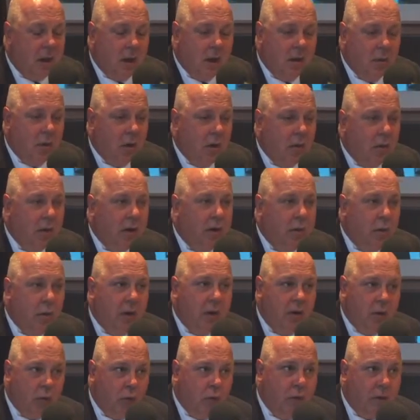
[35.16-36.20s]
Yeah, well, I wonder
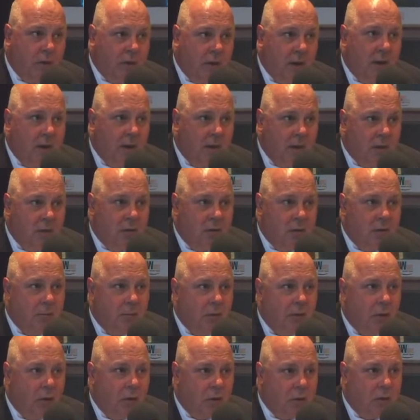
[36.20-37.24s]
where all this ends.
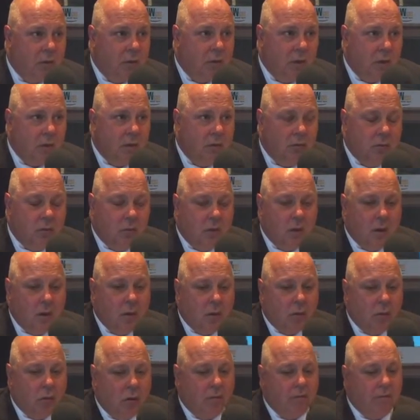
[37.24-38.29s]
To be honest, Neil,
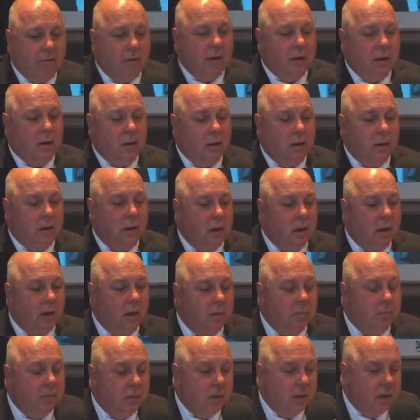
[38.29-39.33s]
uh, quite frankly,
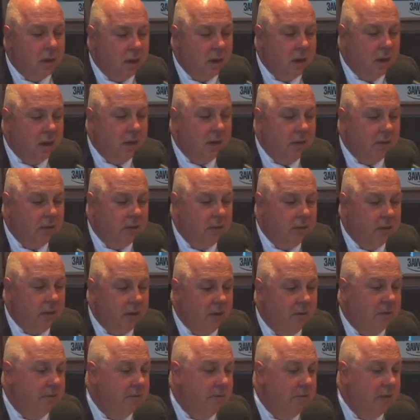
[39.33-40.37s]
um, if
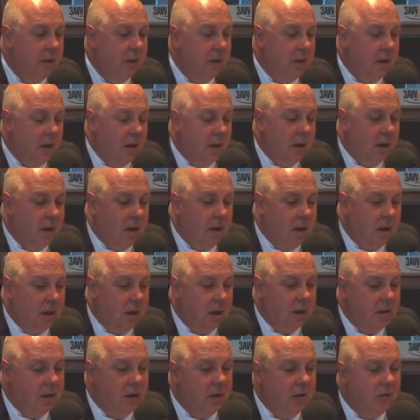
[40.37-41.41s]
if
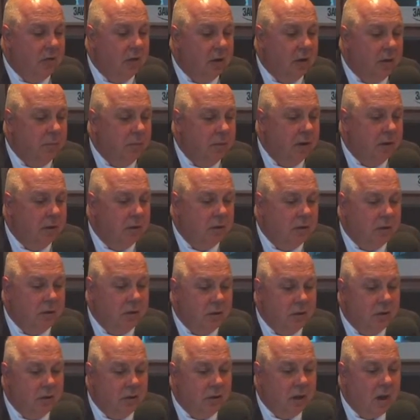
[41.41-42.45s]
uh, essentially
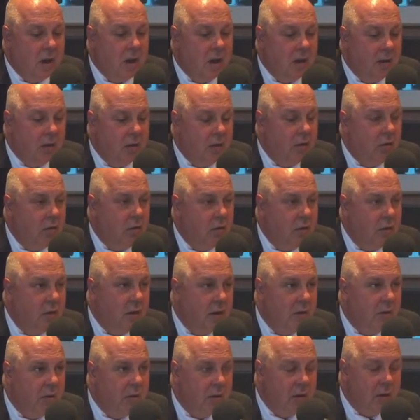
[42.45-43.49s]
ministers can't use
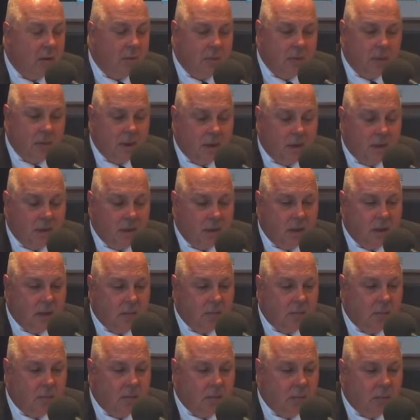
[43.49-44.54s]
their uh,
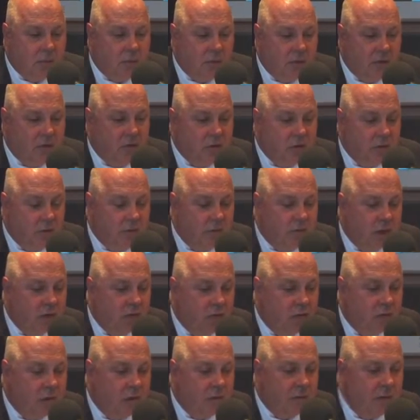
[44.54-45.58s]
their the provision of
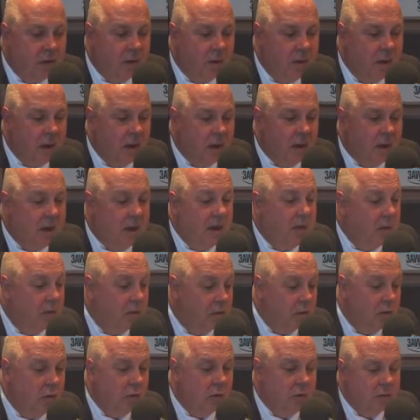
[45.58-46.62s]
their driver in
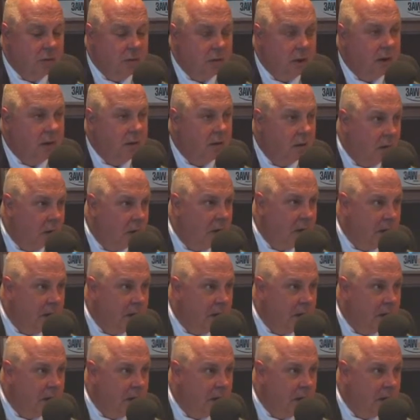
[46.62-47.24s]
the circumstances.